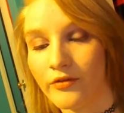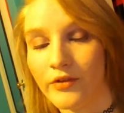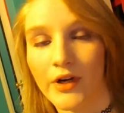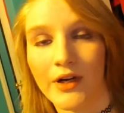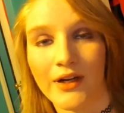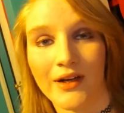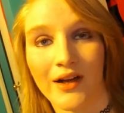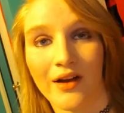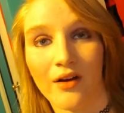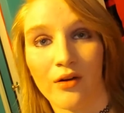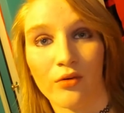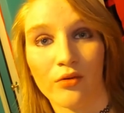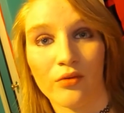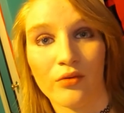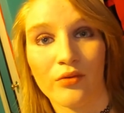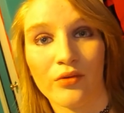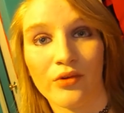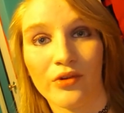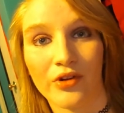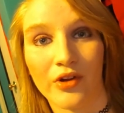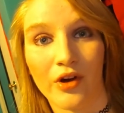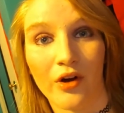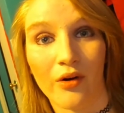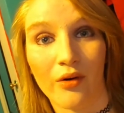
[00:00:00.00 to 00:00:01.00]
right now,
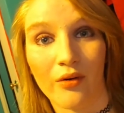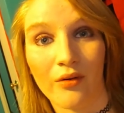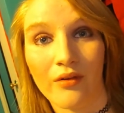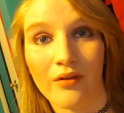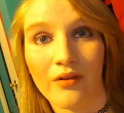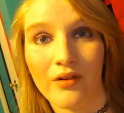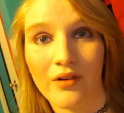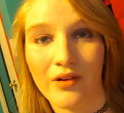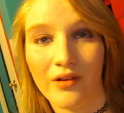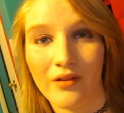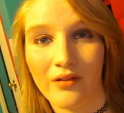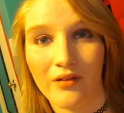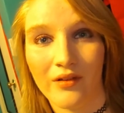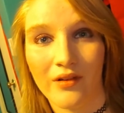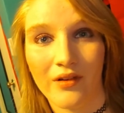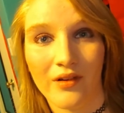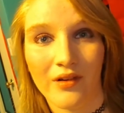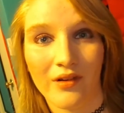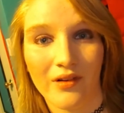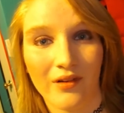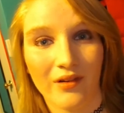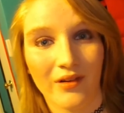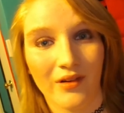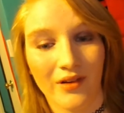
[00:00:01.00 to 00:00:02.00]
so
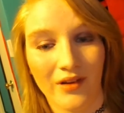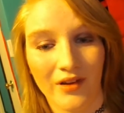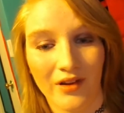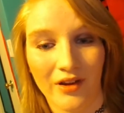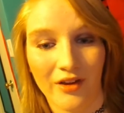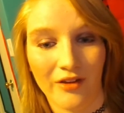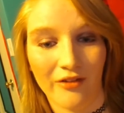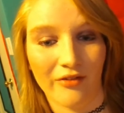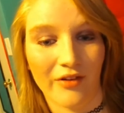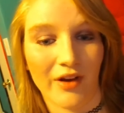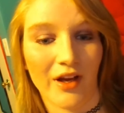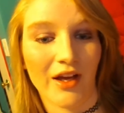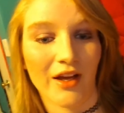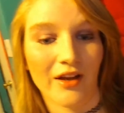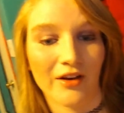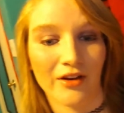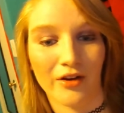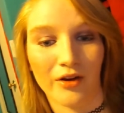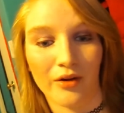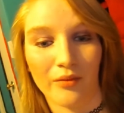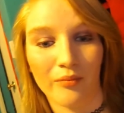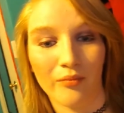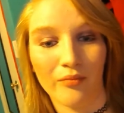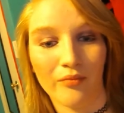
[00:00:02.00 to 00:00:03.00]
if I end
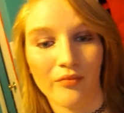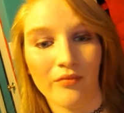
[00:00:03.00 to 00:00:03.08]
up